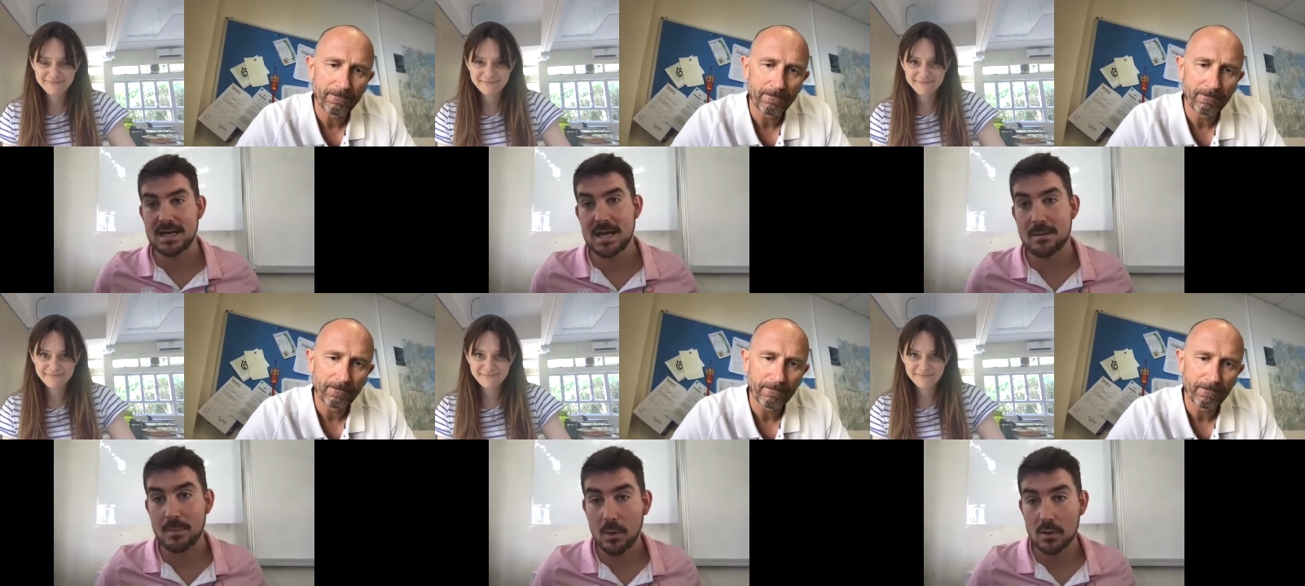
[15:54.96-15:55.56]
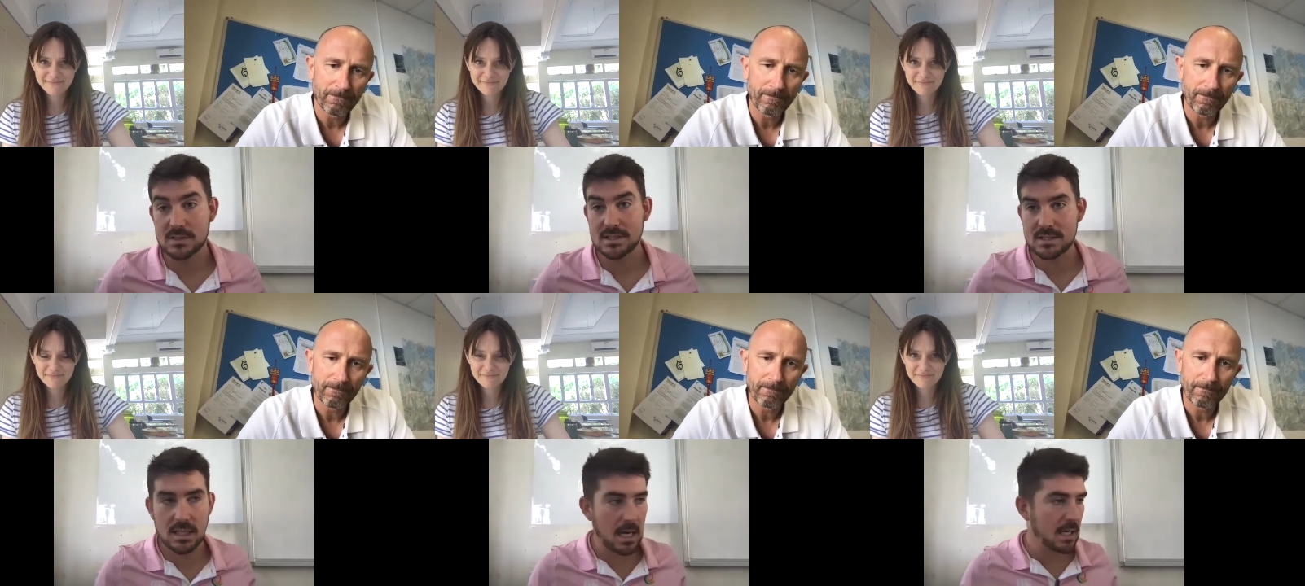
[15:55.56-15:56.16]
Speaker 1: important
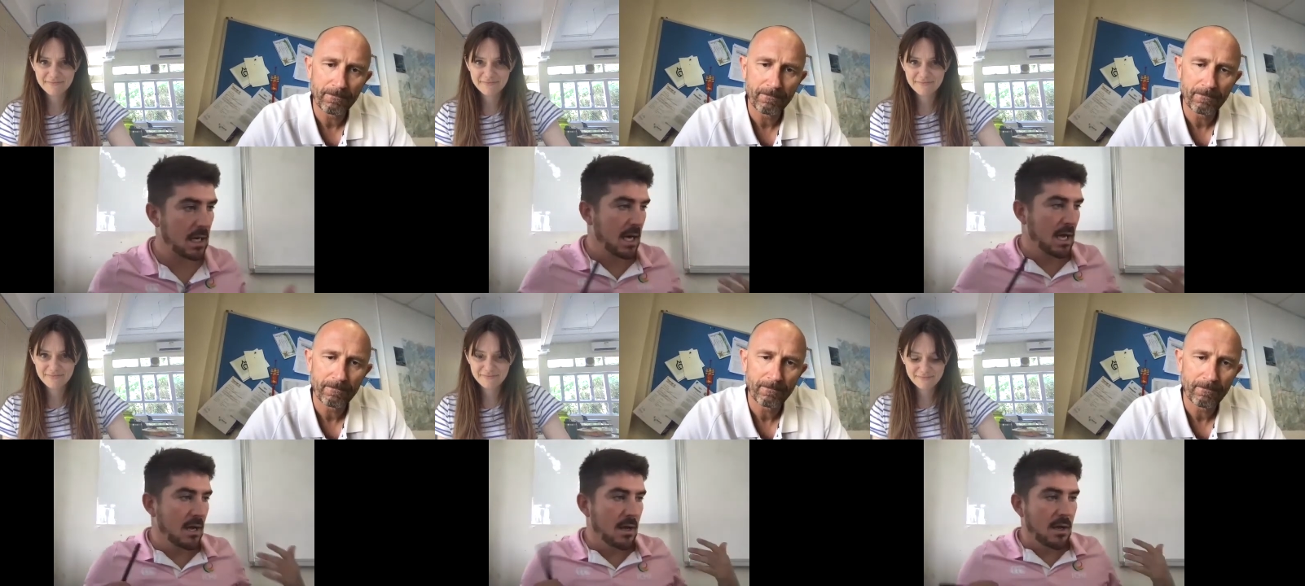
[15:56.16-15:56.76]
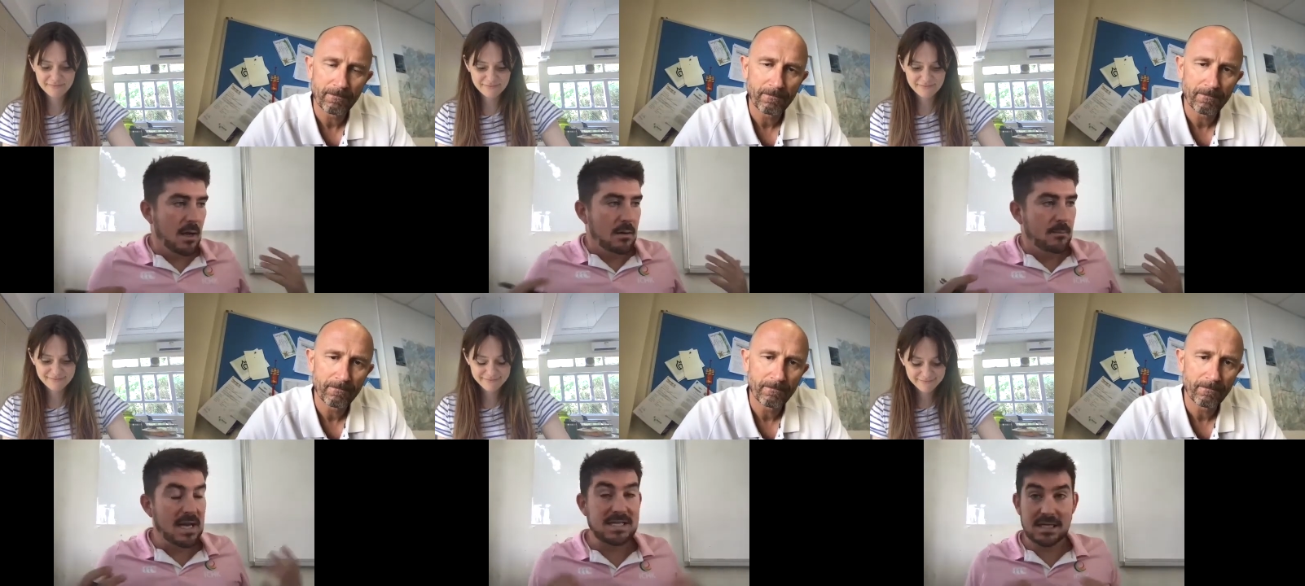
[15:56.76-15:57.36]
to like
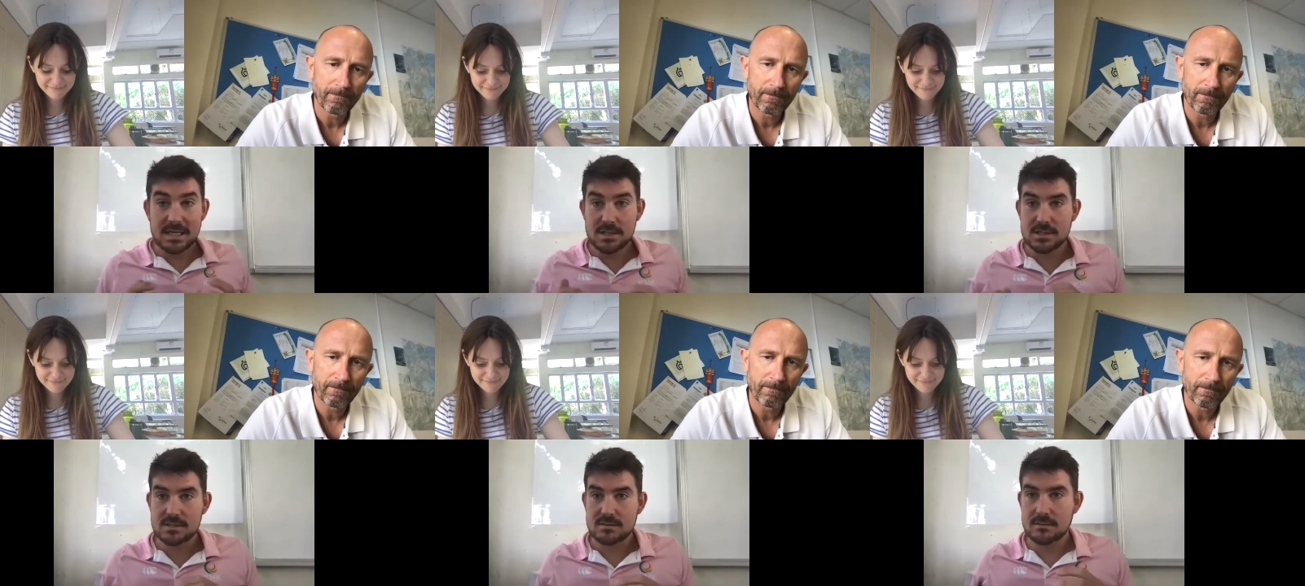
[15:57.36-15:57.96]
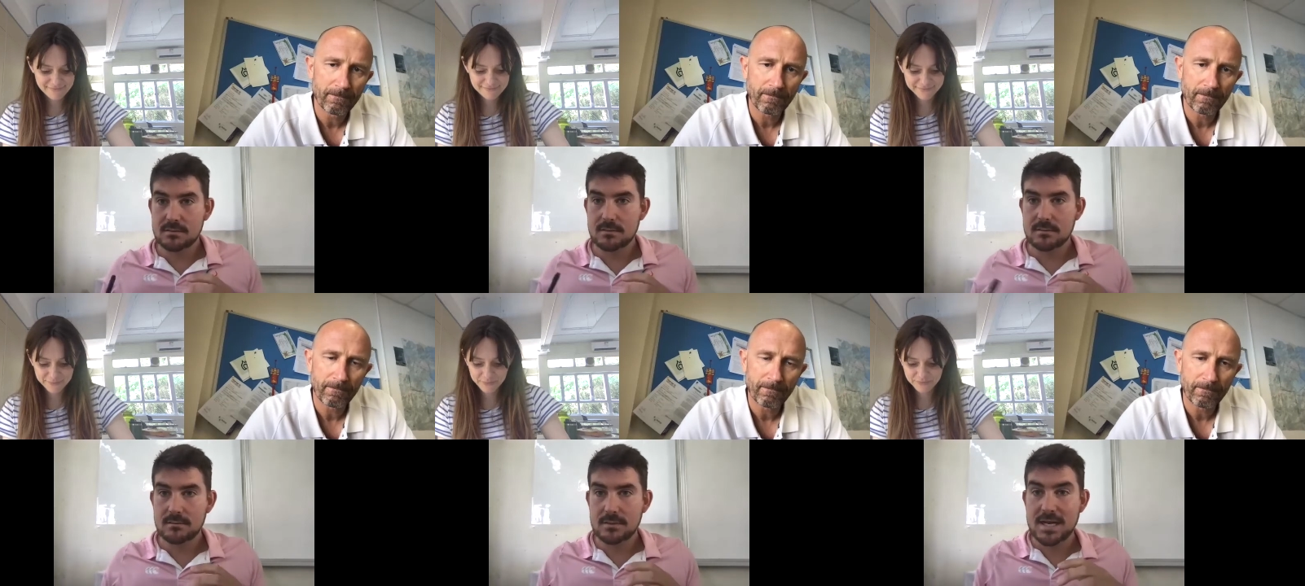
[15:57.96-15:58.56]
basically just
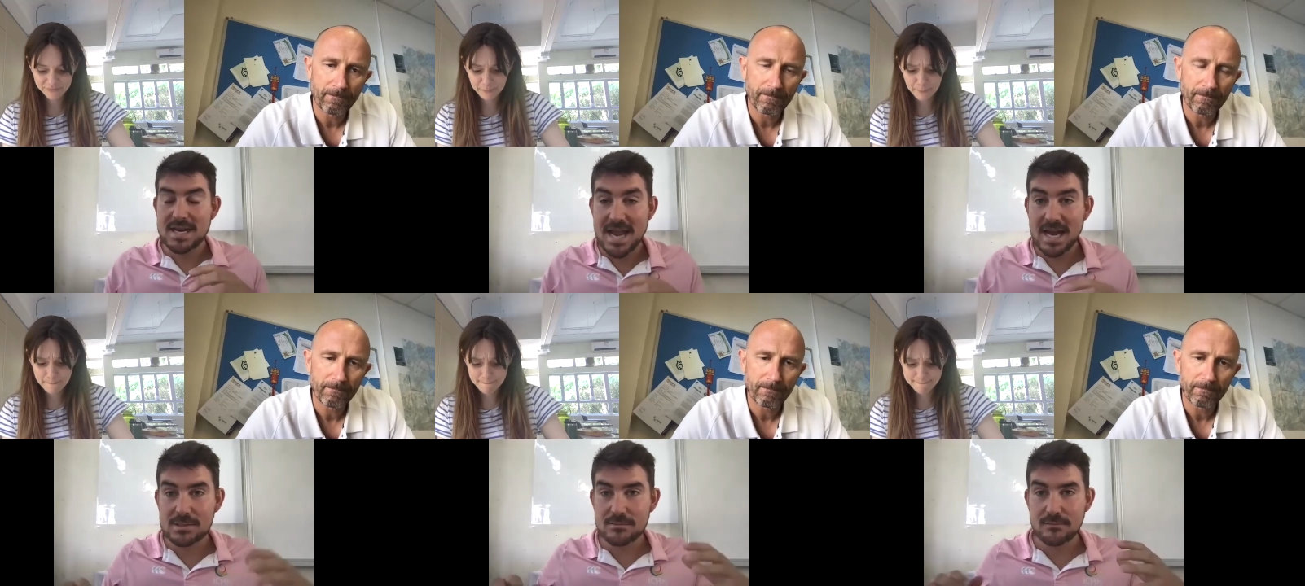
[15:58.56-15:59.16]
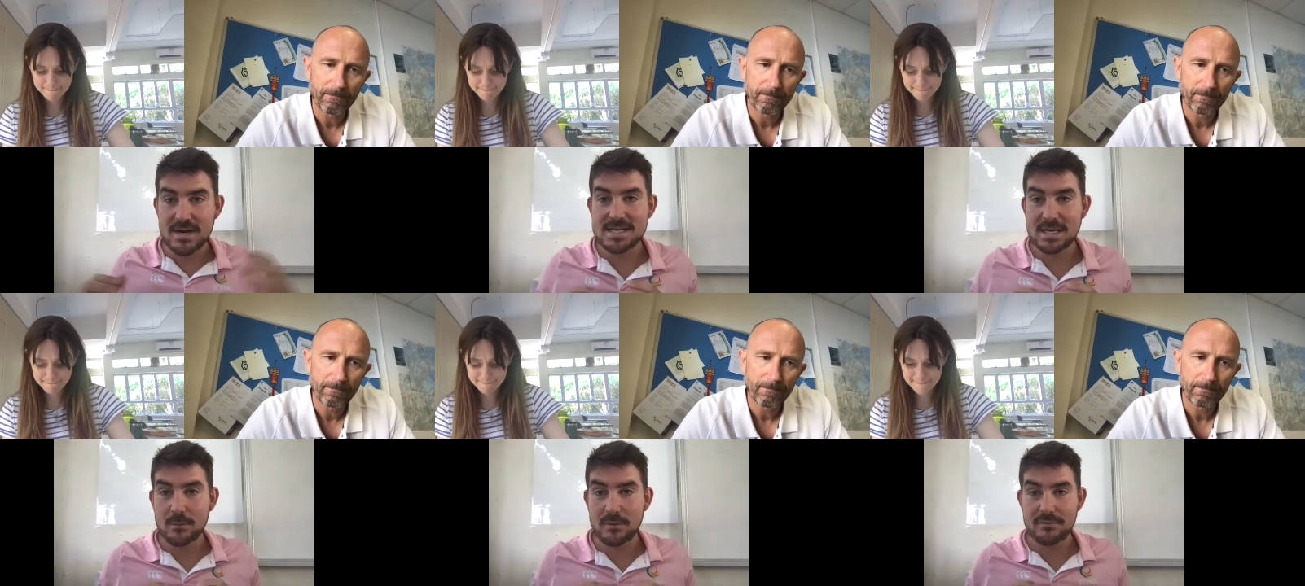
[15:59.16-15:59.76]
connect
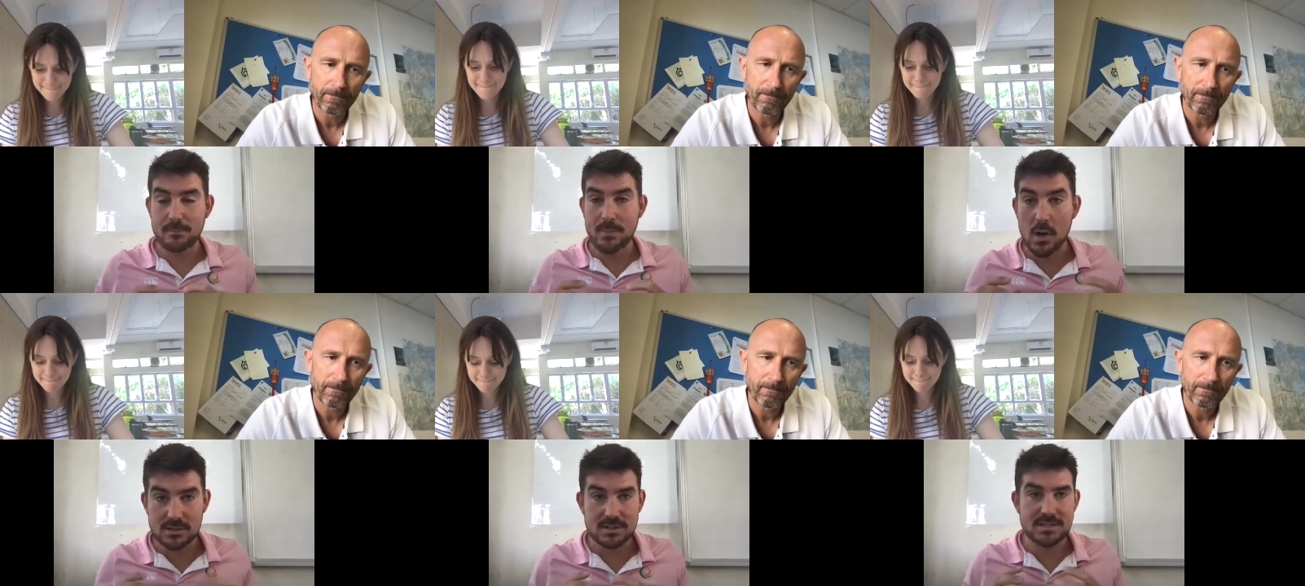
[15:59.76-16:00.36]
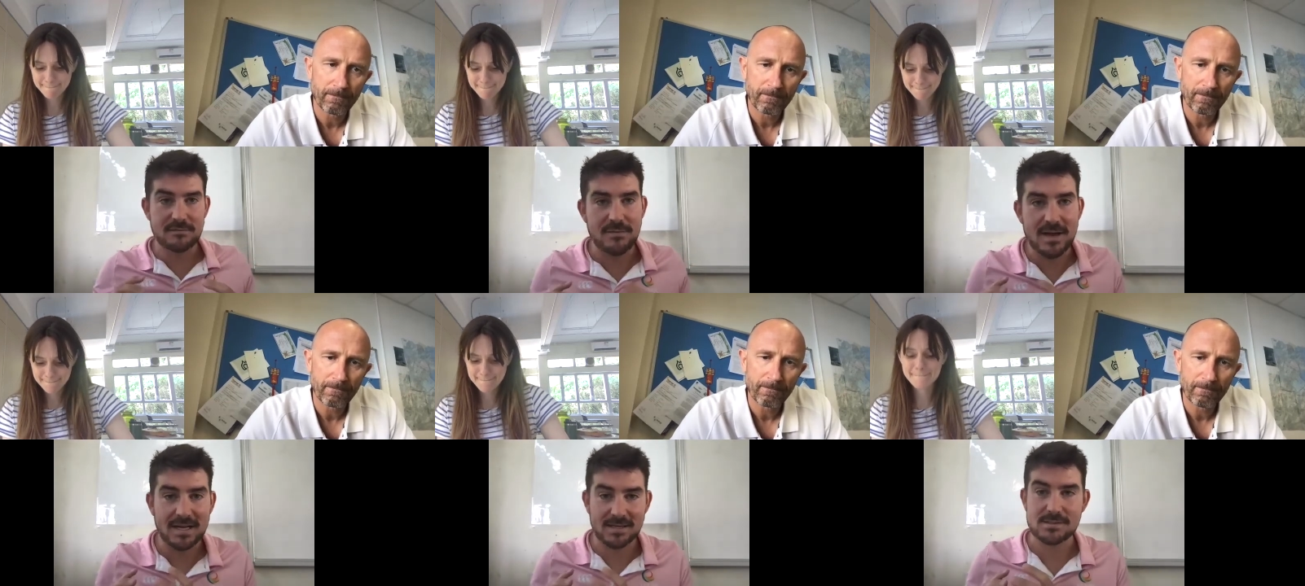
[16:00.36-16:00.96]
reading with positive
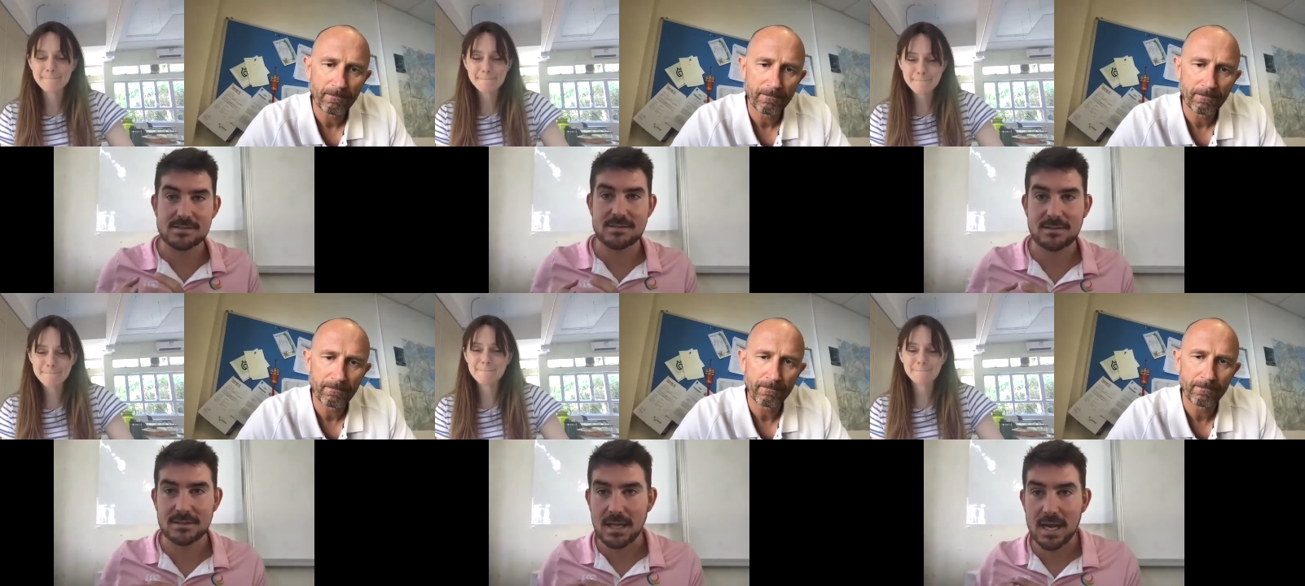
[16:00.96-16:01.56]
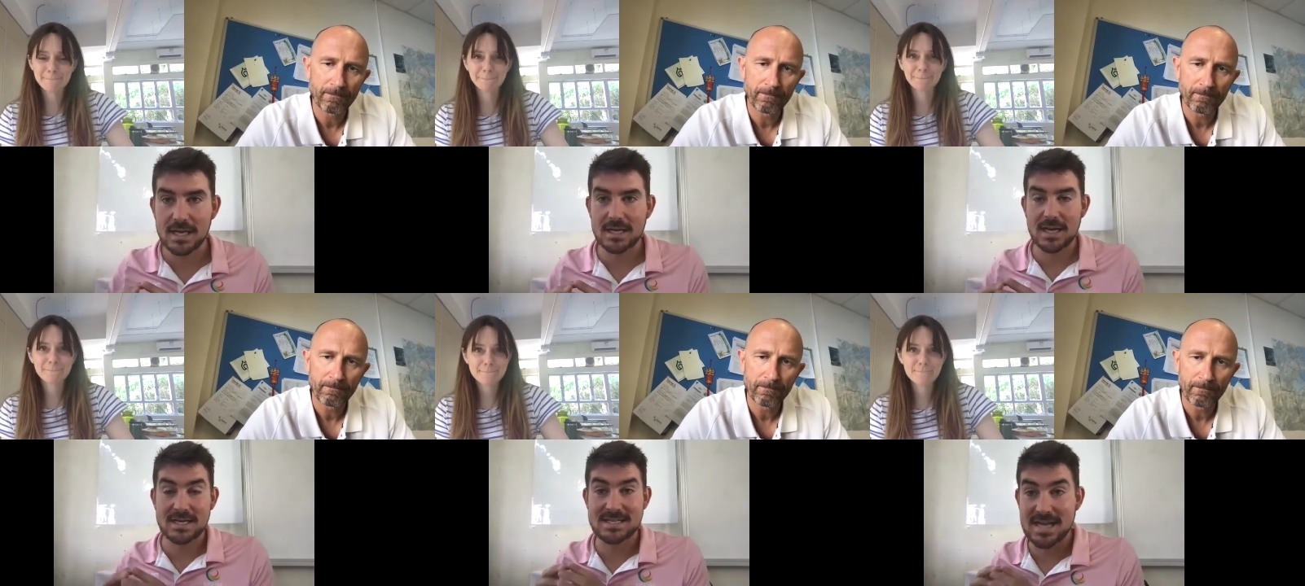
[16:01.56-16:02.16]
things like
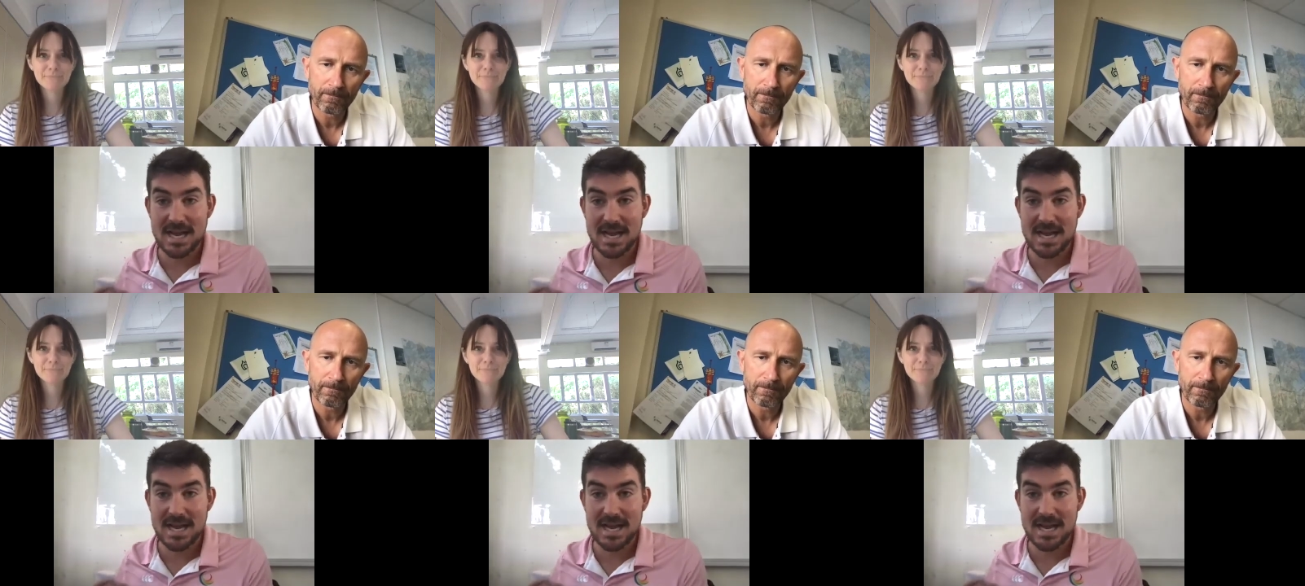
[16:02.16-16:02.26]
a day